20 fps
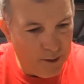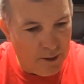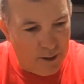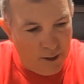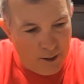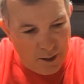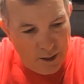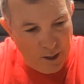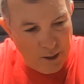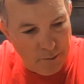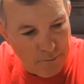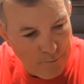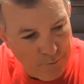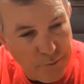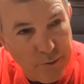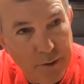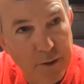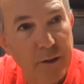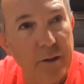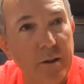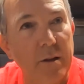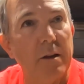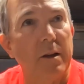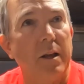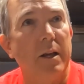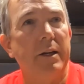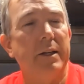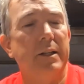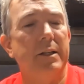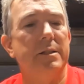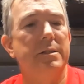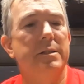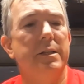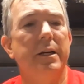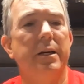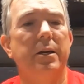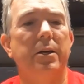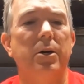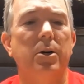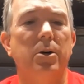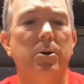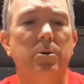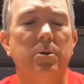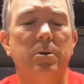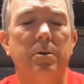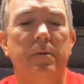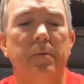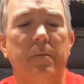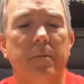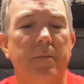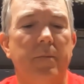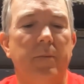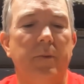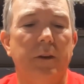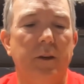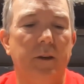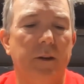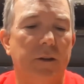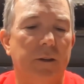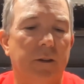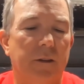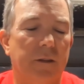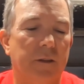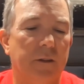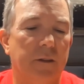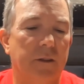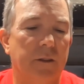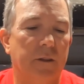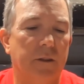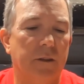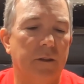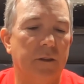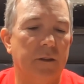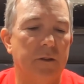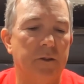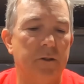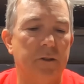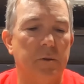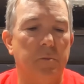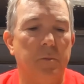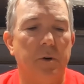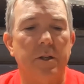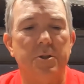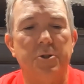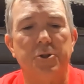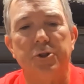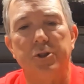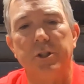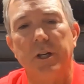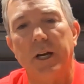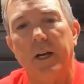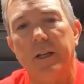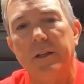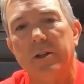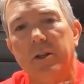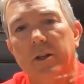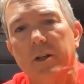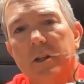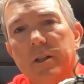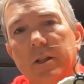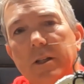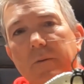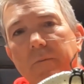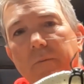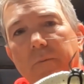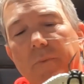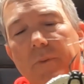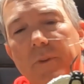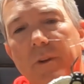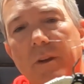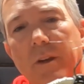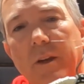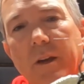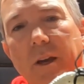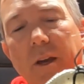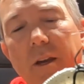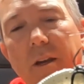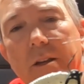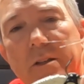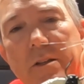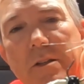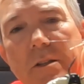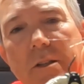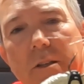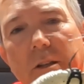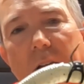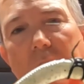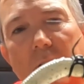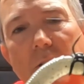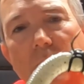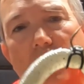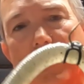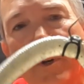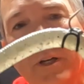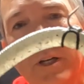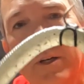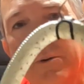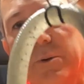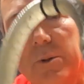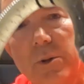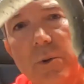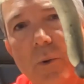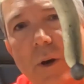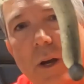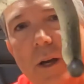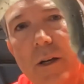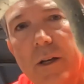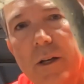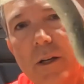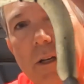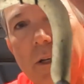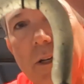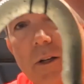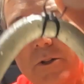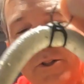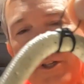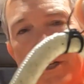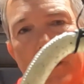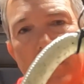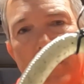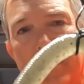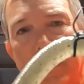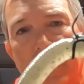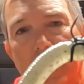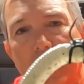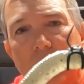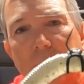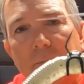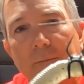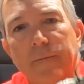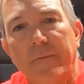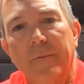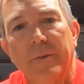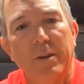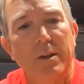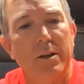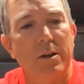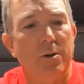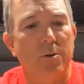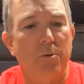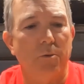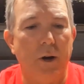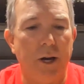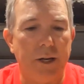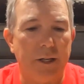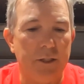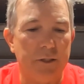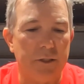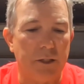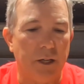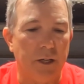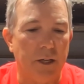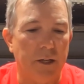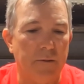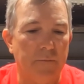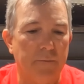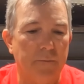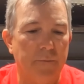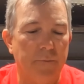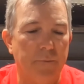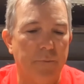I got a Senko. This is the Monster Shad color, and this is a Neko rig with the weight on there, as you can see, wacky style.